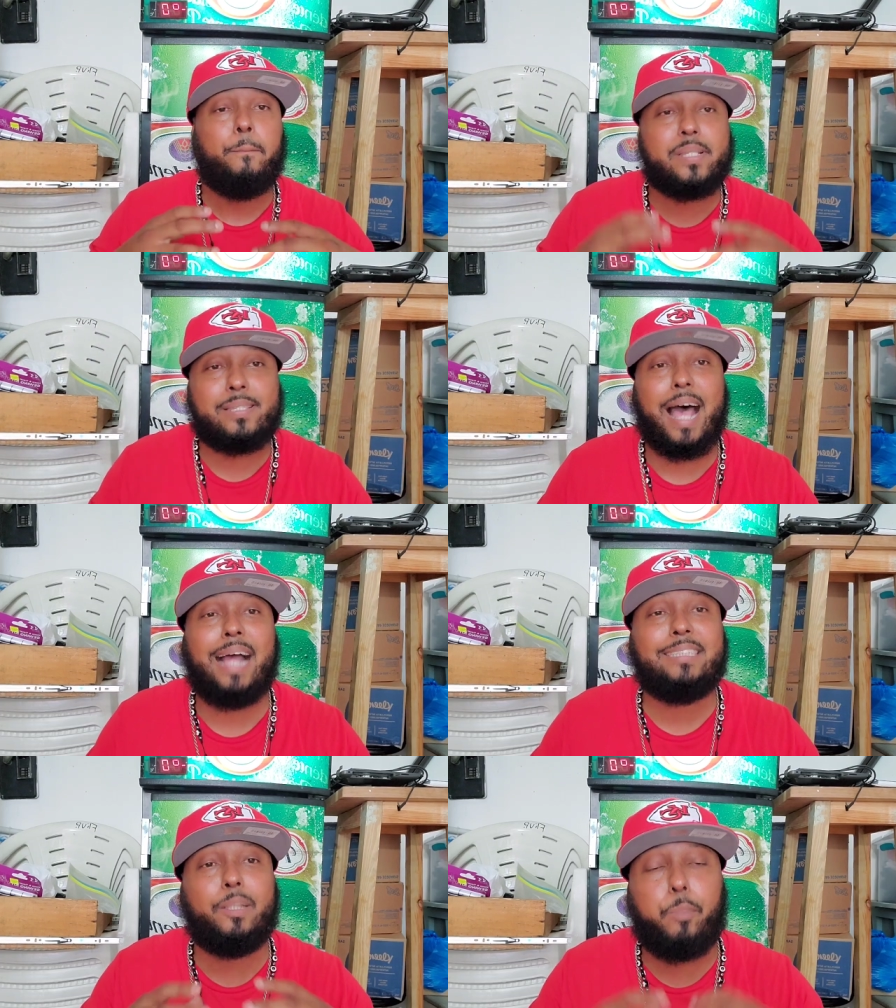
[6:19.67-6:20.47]

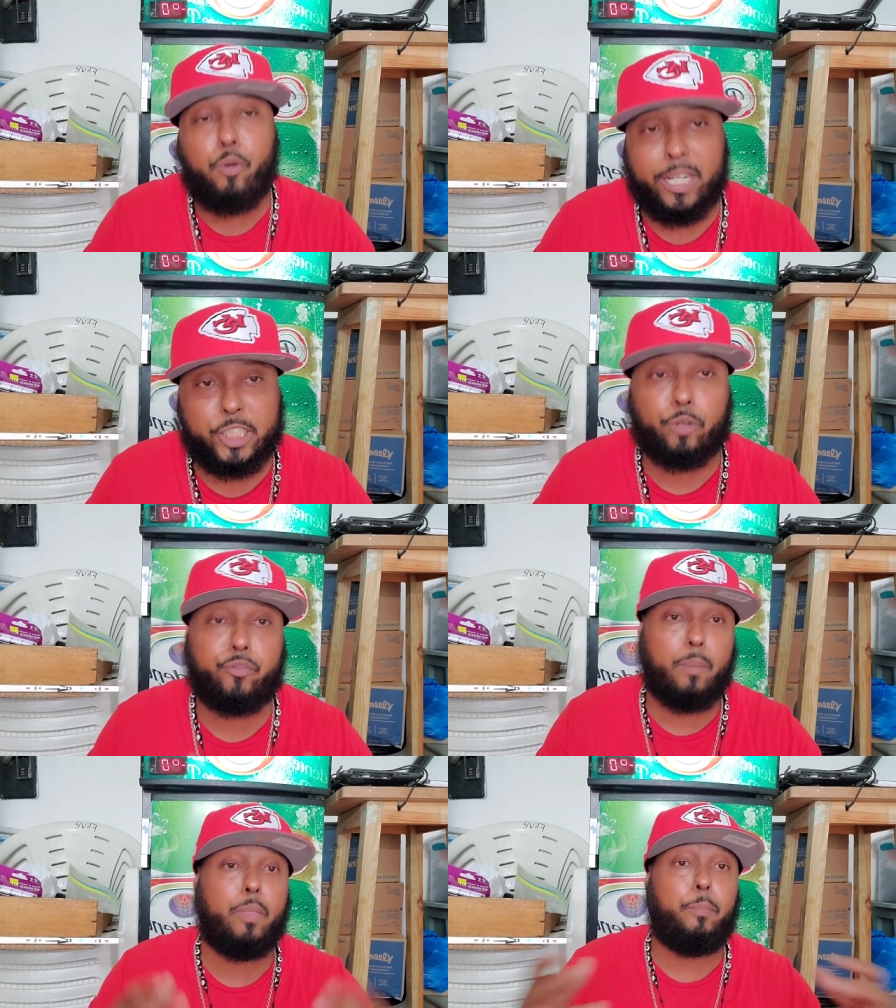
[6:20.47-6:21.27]
Besides the pressure
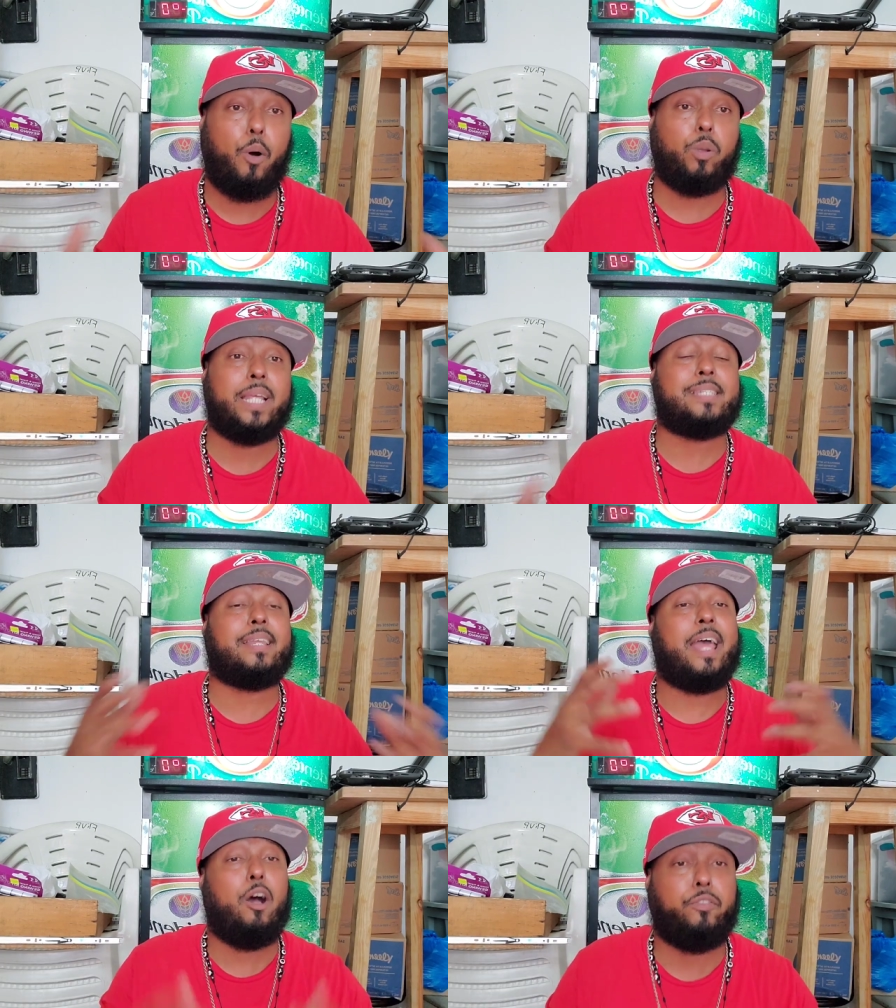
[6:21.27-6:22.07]
from the
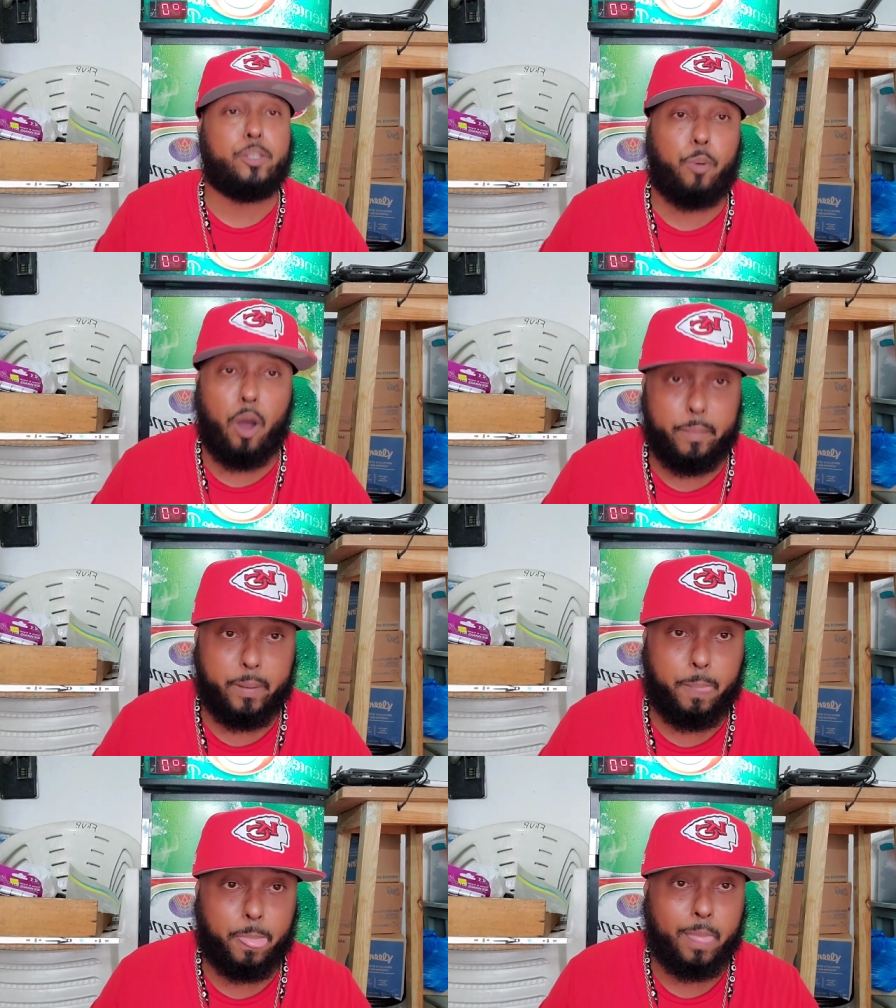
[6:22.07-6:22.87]
police and the health
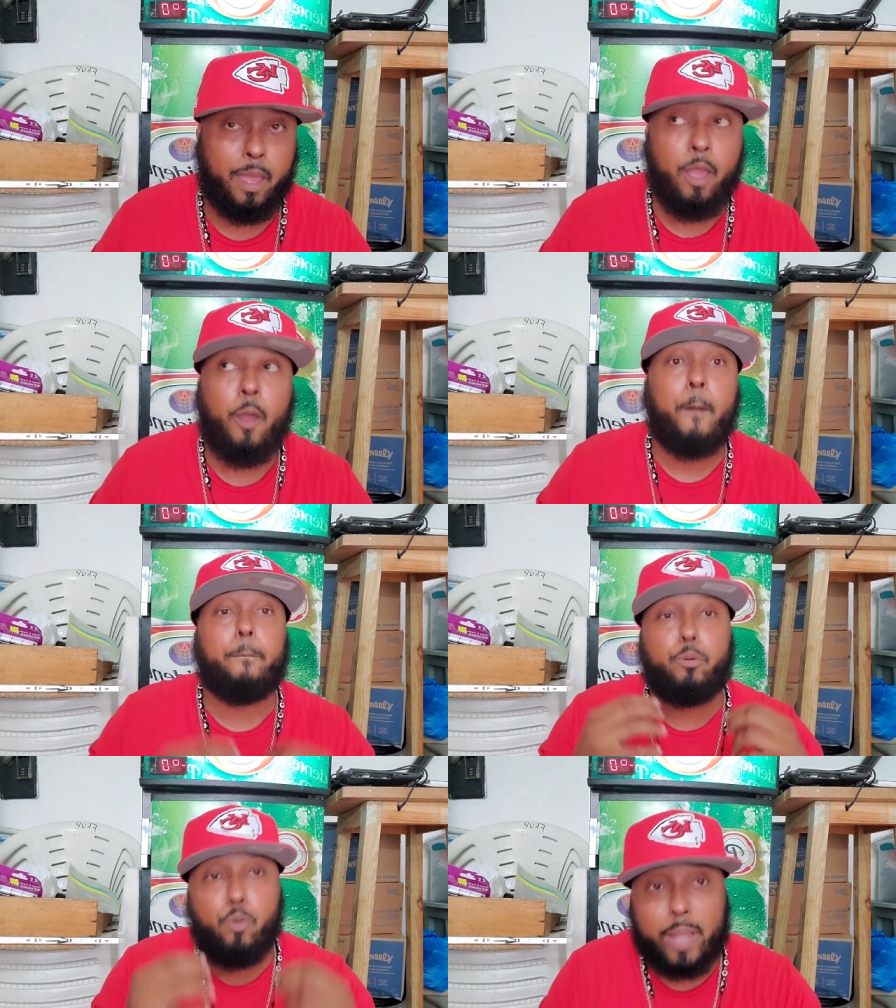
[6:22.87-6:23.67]
department,
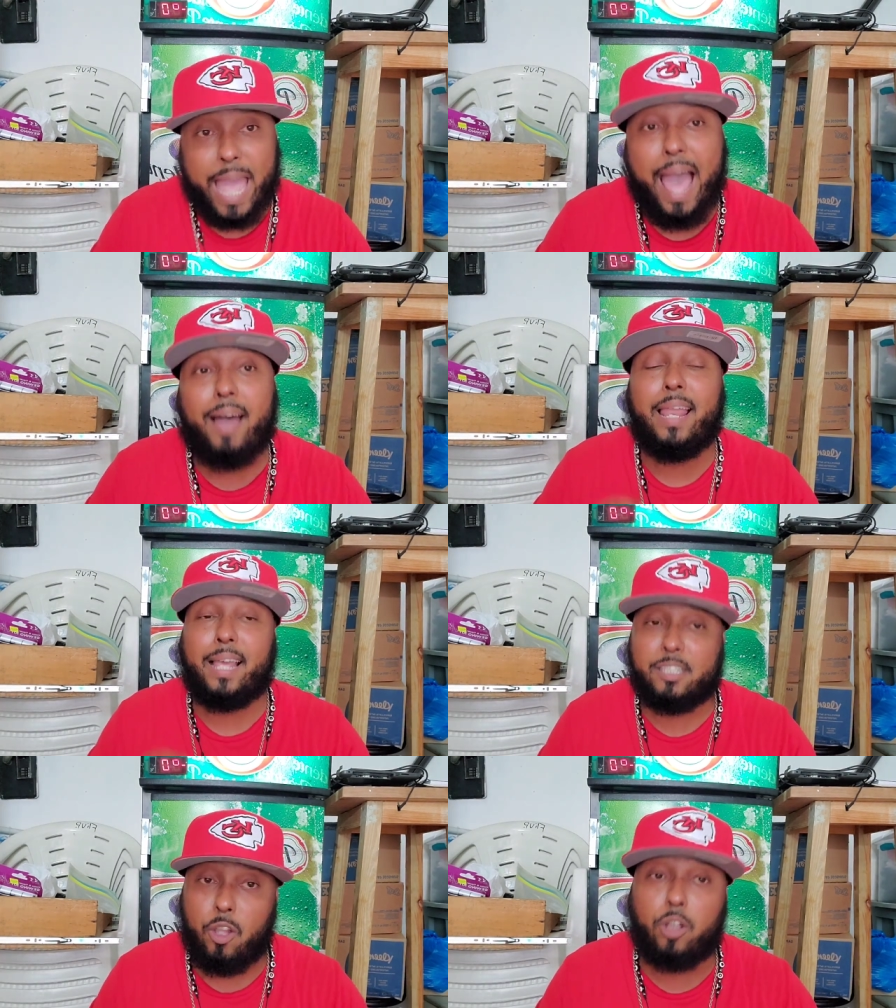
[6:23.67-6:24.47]
Brugal
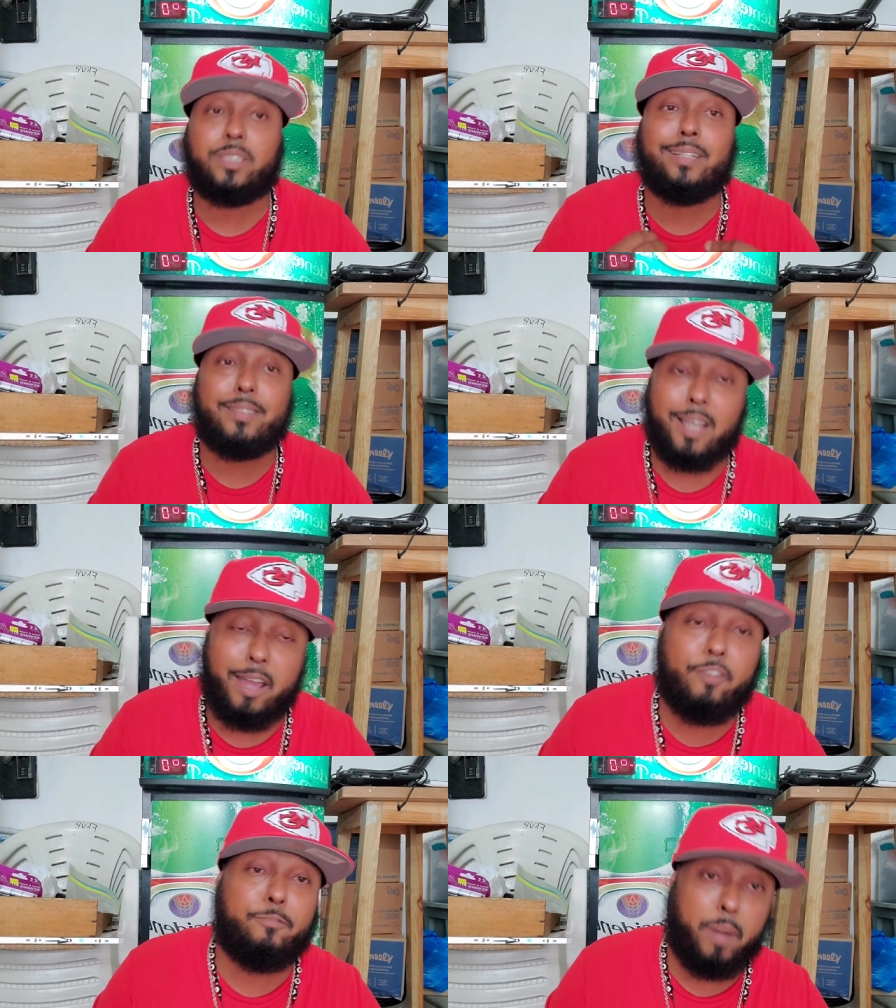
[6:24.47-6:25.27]
has lost a
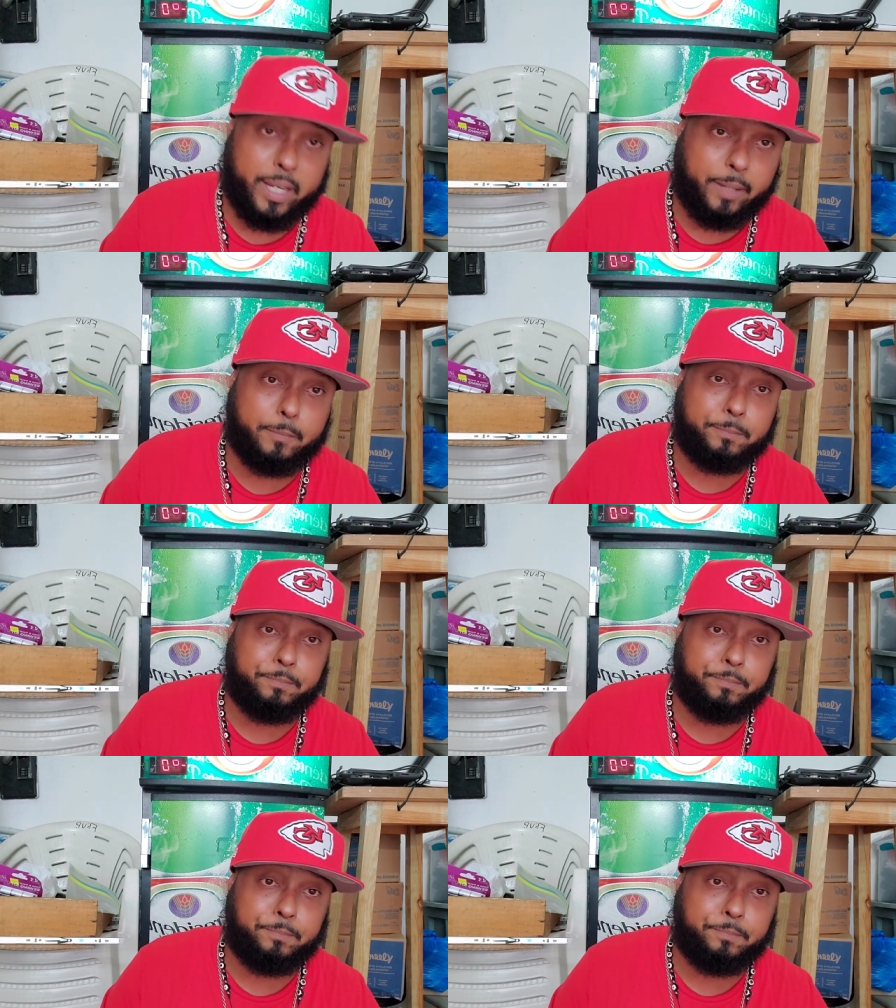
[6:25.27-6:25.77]
ton of money.